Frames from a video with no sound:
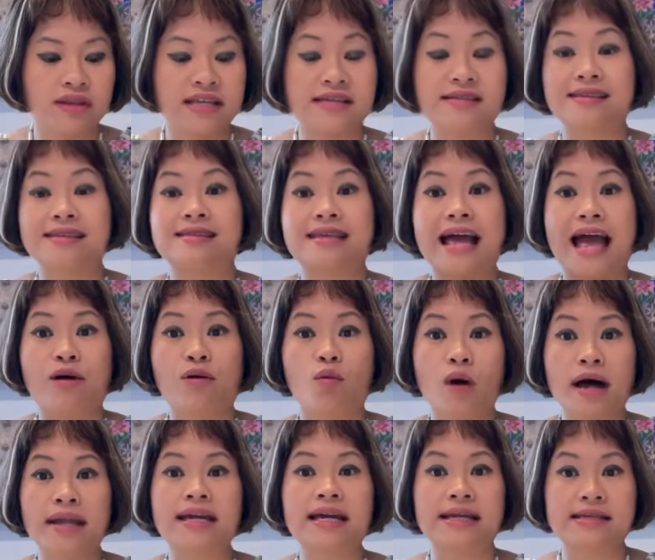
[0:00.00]
this is
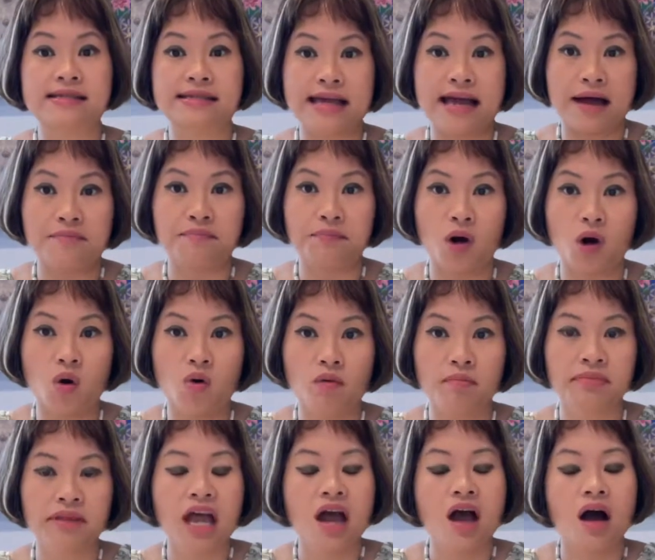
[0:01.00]
one
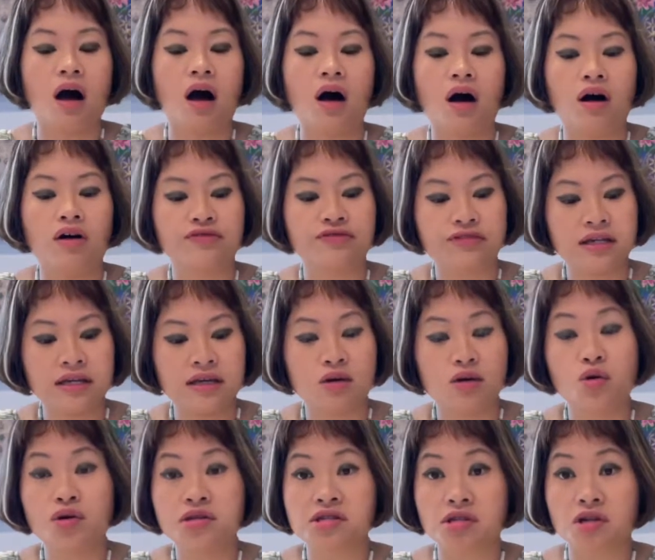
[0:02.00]
example of the
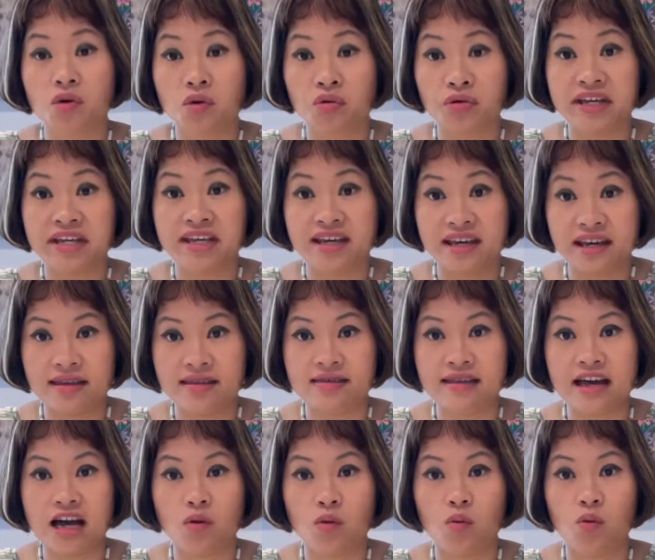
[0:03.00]
crystal grid kit
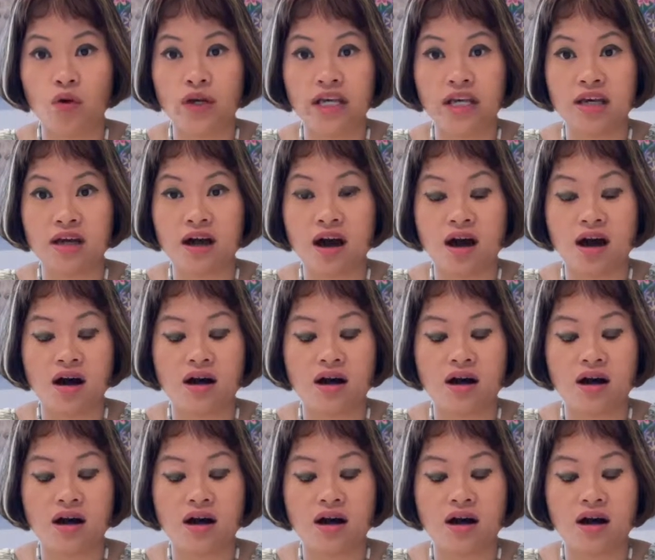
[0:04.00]
that we